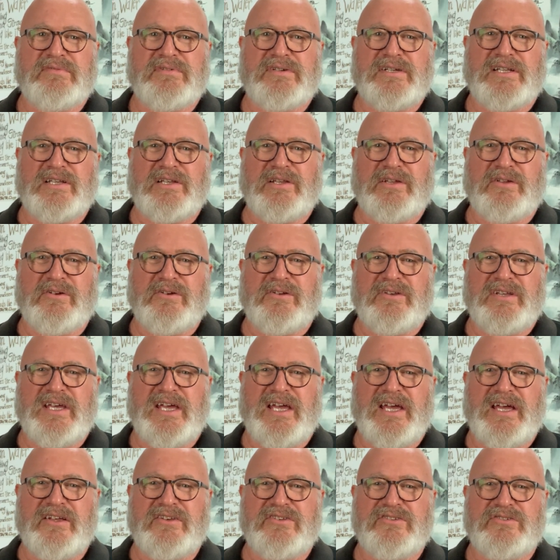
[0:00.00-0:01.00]
can learn
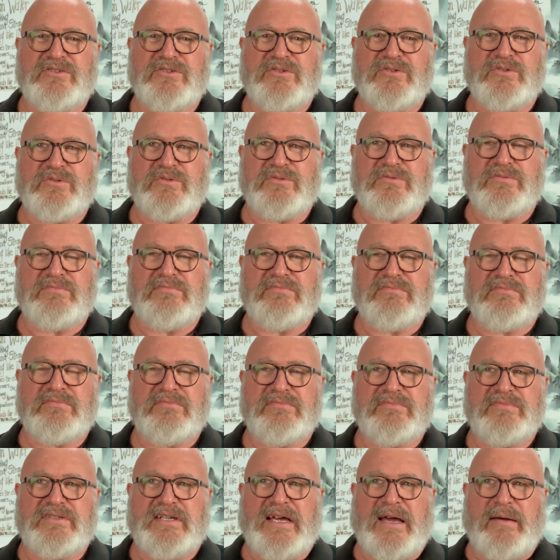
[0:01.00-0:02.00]
how to
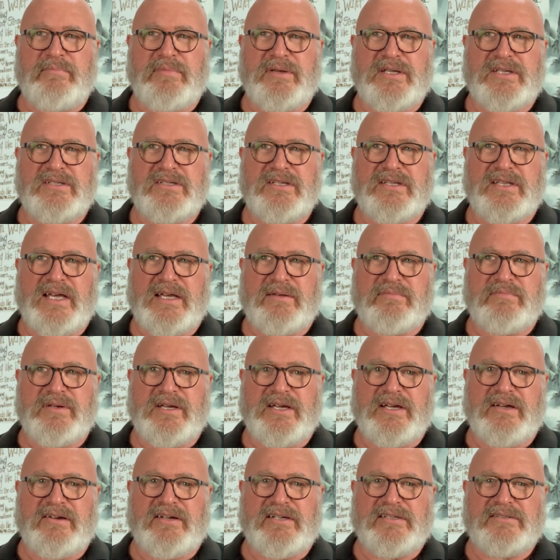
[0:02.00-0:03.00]
tap into that
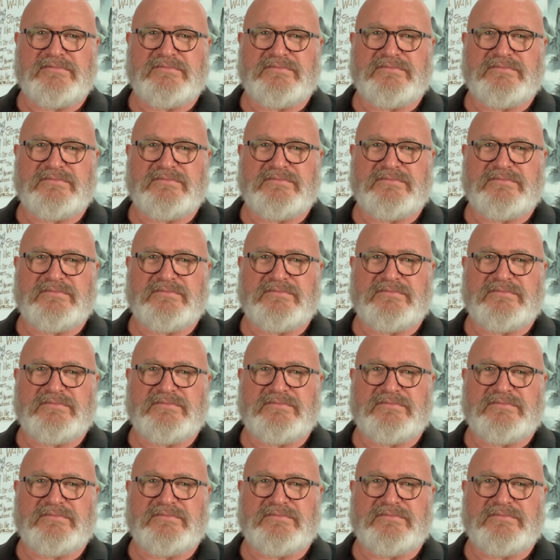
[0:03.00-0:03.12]
power,